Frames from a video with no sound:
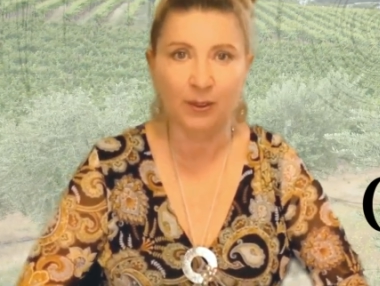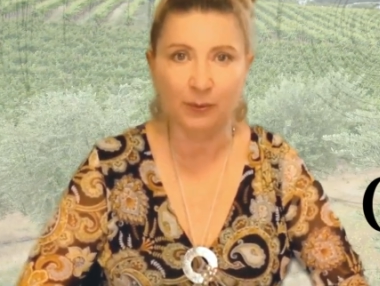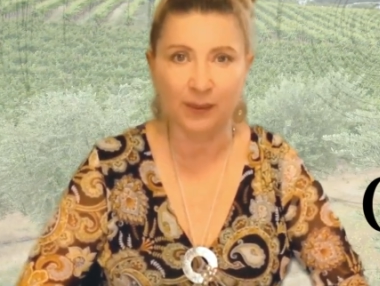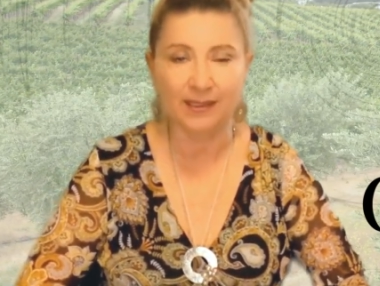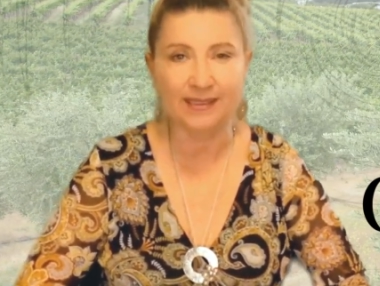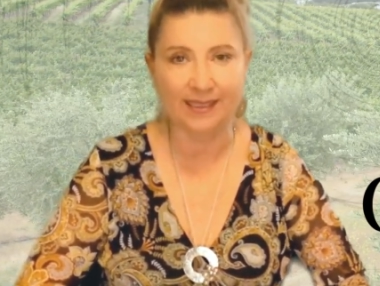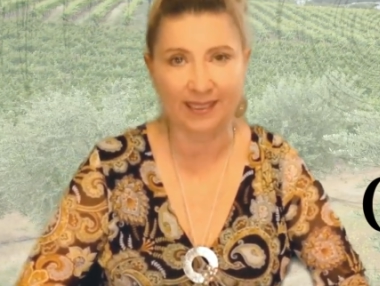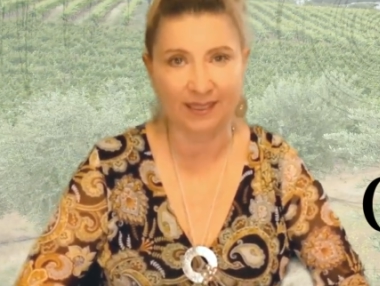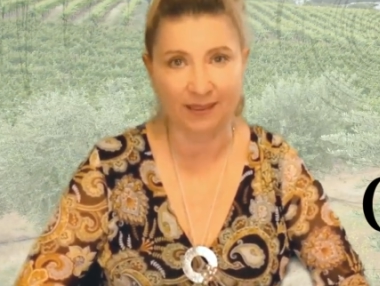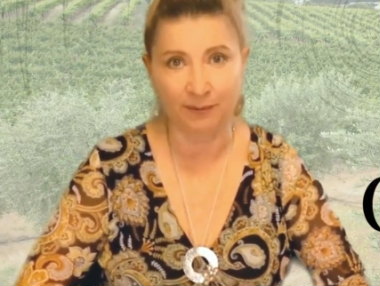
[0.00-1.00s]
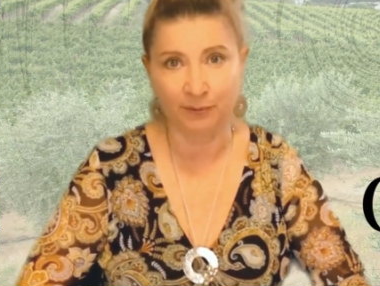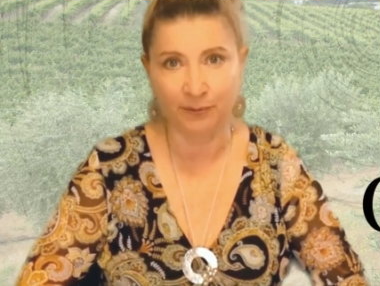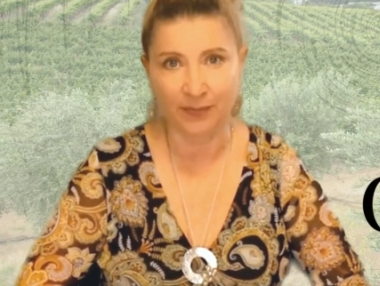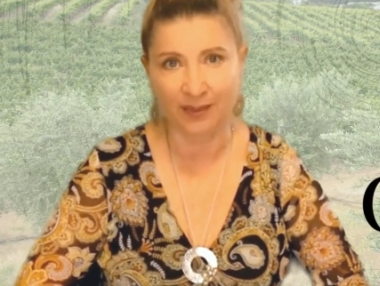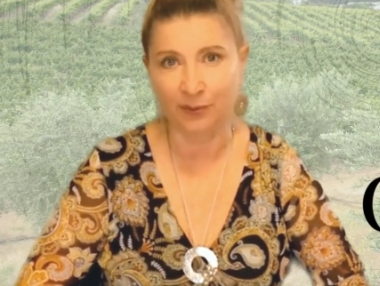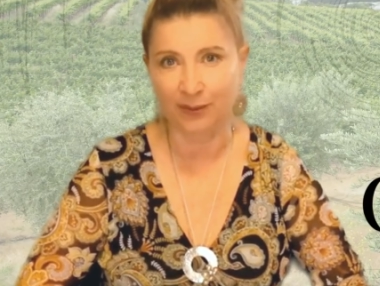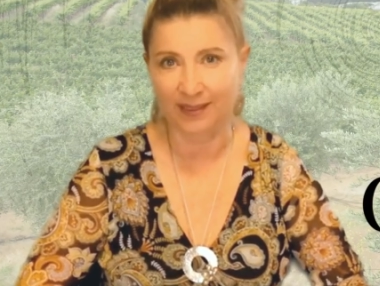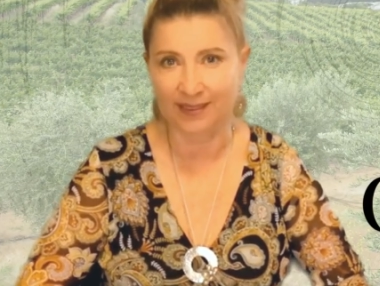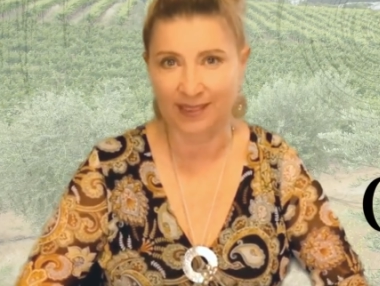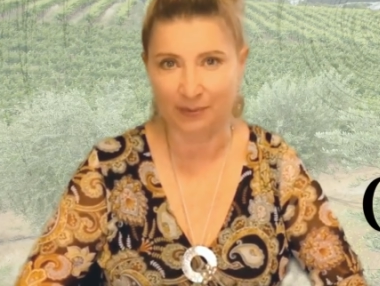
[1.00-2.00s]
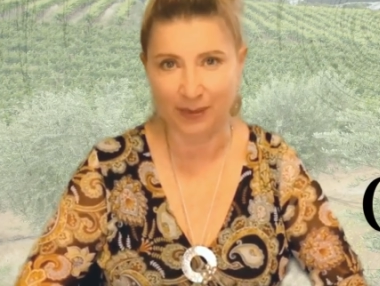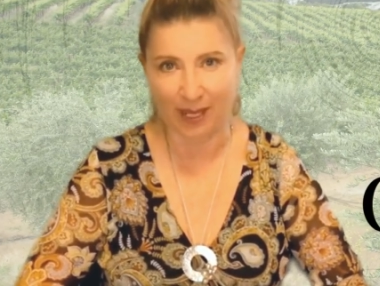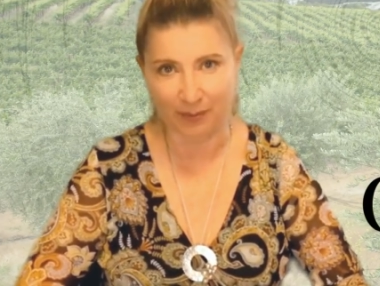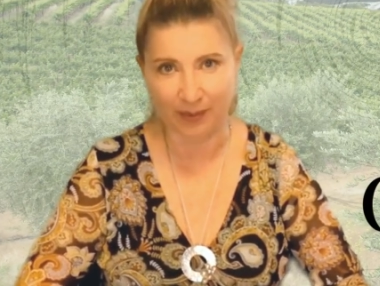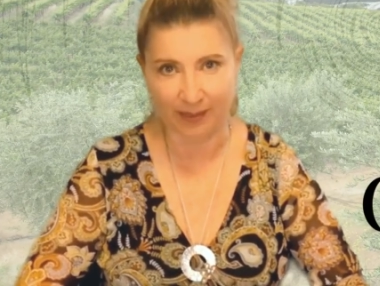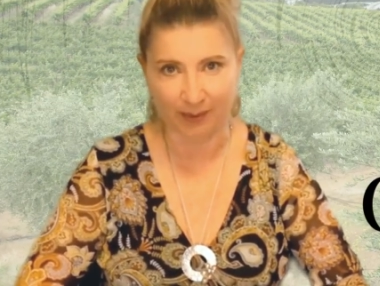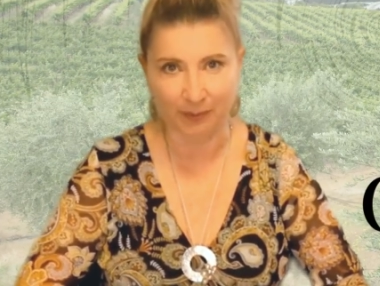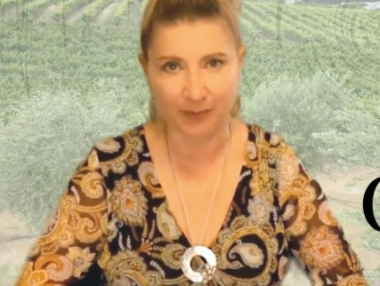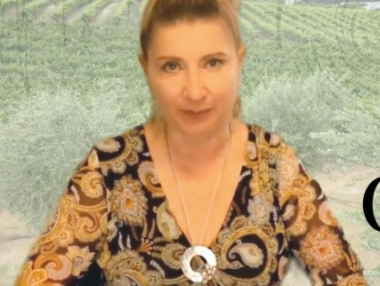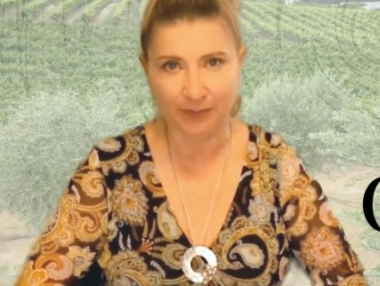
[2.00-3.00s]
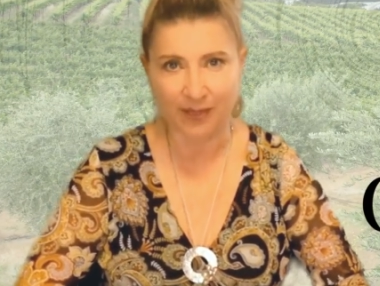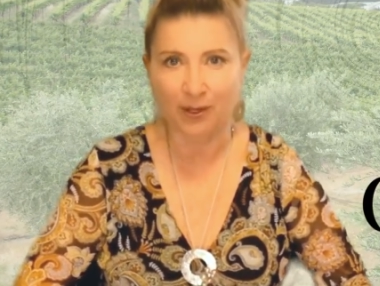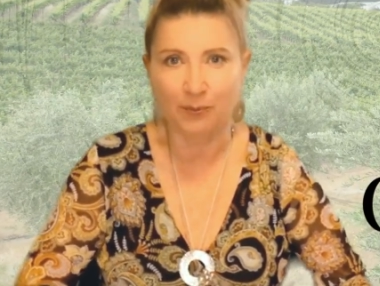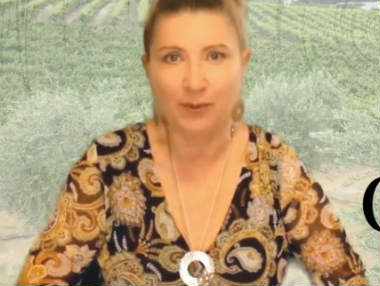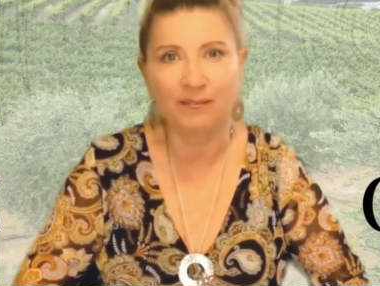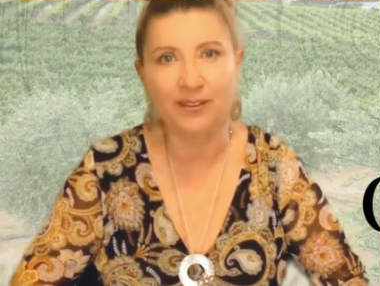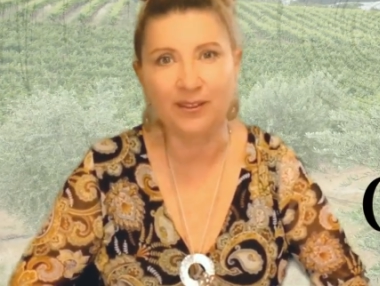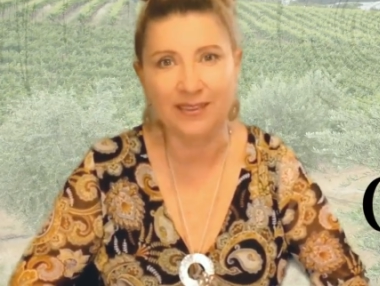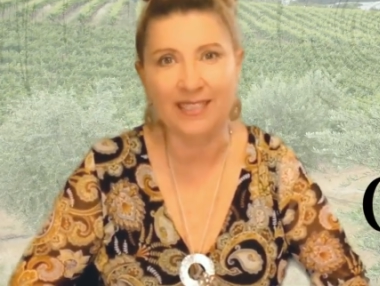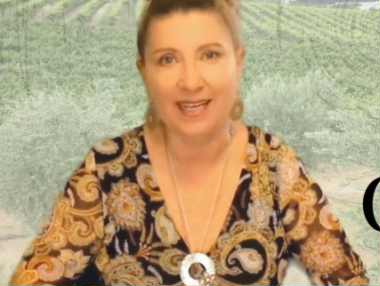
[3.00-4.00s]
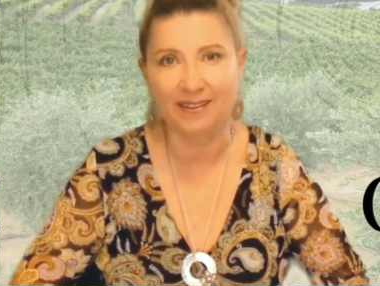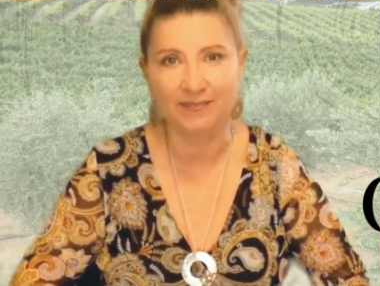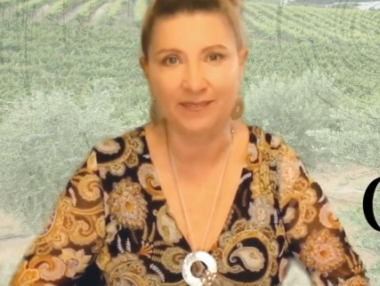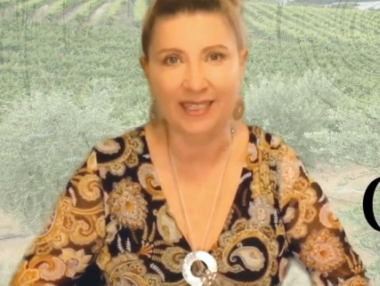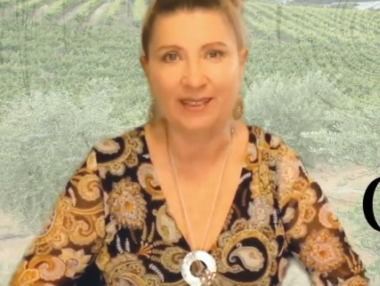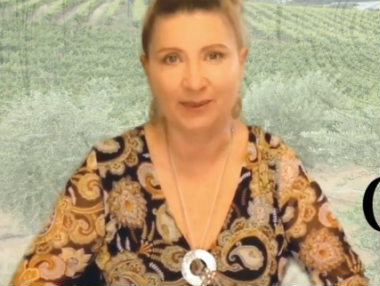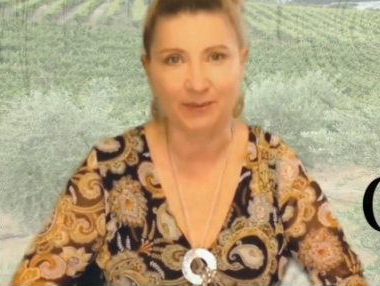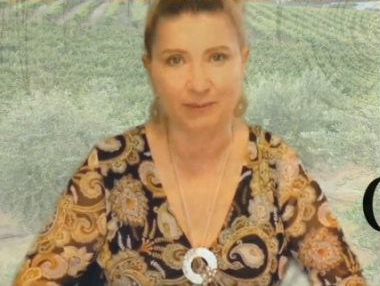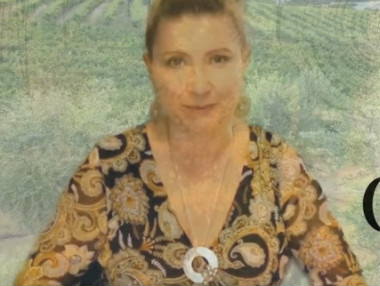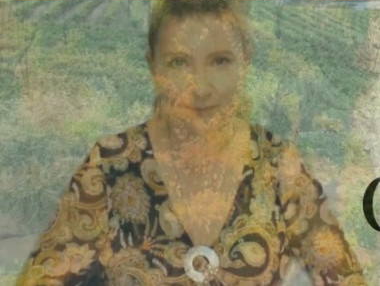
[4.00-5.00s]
real estate in inquiries, I'd be happy to help. Hope you're having a good day. Thank you.